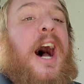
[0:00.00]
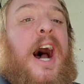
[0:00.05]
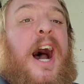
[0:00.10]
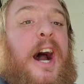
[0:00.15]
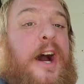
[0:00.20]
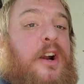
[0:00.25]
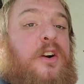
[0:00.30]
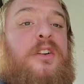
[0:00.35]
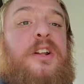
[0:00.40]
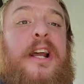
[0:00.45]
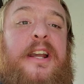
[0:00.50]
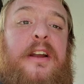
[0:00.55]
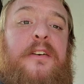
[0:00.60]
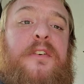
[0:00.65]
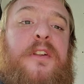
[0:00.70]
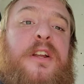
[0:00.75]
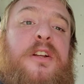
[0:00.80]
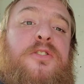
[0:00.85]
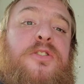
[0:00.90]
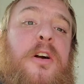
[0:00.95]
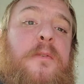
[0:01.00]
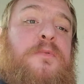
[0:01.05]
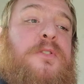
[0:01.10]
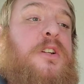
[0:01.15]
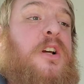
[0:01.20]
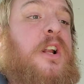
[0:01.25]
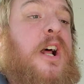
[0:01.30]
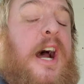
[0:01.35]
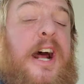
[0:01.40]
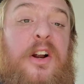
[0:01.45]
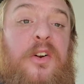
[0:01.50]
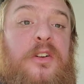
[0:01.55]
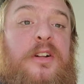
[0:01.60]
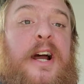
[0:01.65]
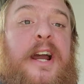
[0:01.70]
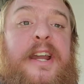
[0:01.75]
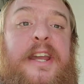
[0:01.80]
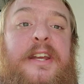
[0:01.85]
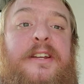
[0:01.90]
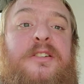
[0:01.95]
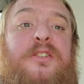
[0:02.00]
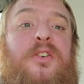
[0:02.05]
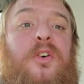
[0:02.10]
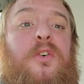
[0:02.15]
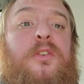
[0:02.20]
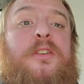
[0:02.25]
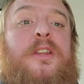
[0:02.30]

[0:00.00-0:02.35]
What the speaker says: I don't like everything Trump's done. I don't like his whole